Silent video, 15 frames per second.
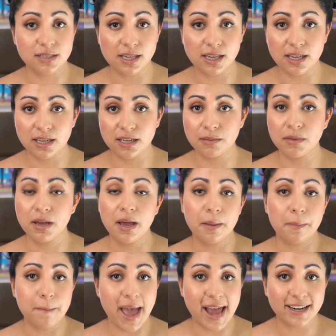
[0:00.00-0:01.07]
team,
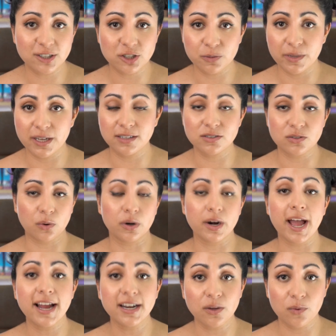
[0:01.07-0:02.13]
management,
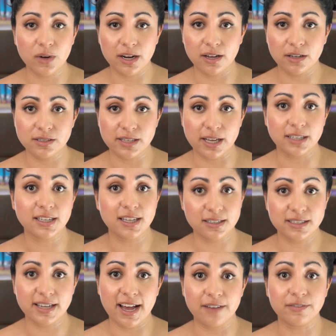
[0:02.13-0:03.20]
or anyone else that
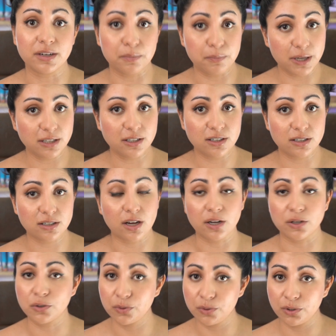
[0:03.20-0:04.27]
needs to have an opinion
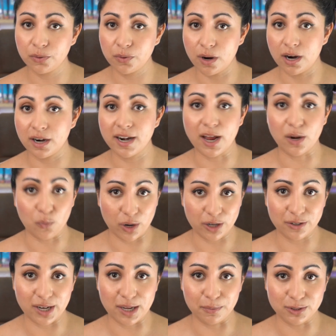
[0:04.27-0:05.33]
on who you are and what
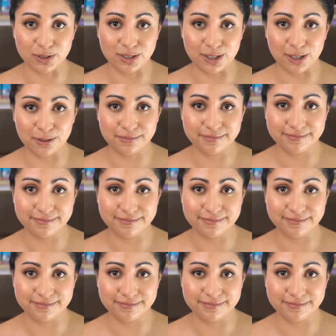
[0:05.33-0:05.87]
you're able to do.